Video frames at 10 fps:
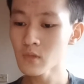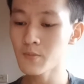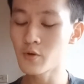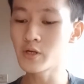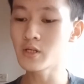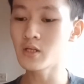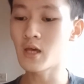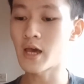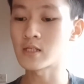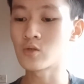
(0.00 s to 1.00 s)
Purine
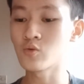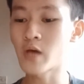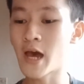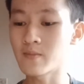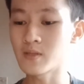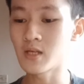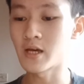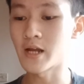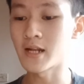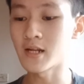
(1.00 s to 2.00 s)
has 2 types.
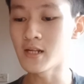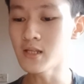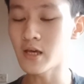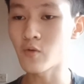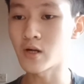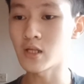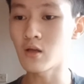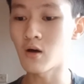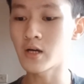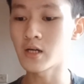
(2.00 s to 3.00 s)
Adenine and guanine
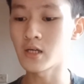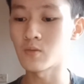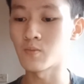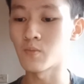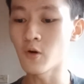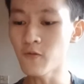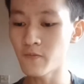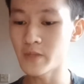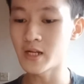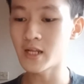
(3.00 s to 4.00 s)
occur in both
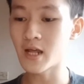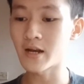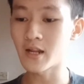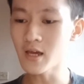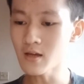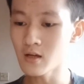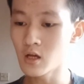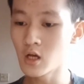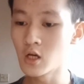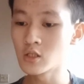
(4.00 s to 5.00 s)
DNA and RNA.
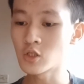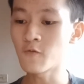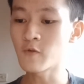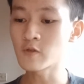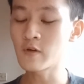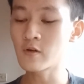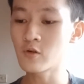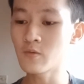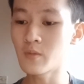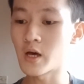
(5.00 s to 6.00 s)
So phosphate
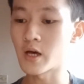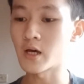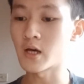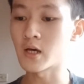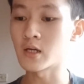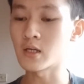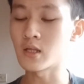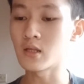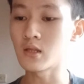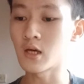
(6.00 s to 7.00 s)
group, the
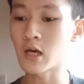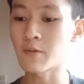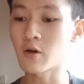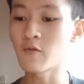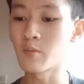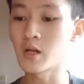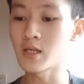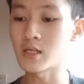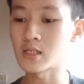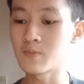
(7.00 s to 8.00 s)
chemical formula
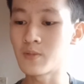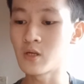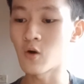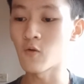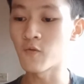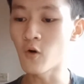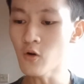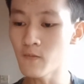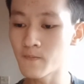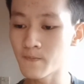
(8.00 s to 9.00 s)
is PO4.
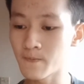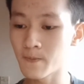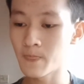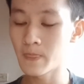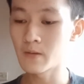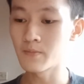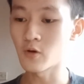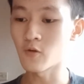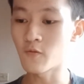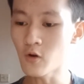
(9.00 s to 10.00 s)

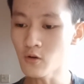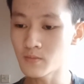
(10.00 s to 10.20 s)
PO4.